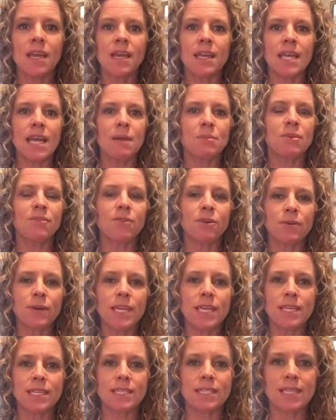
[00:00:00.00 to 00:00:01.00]
Now, before we
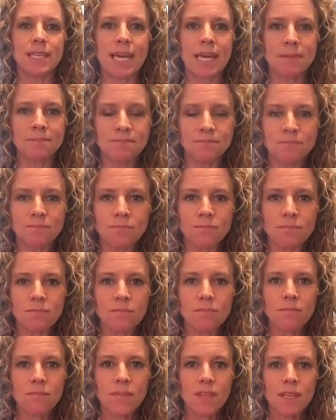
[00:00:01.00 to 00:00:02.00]
get into that,
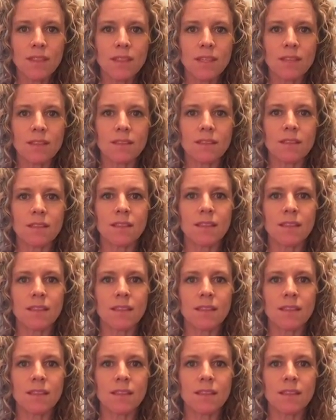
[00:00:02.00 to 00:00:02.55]
the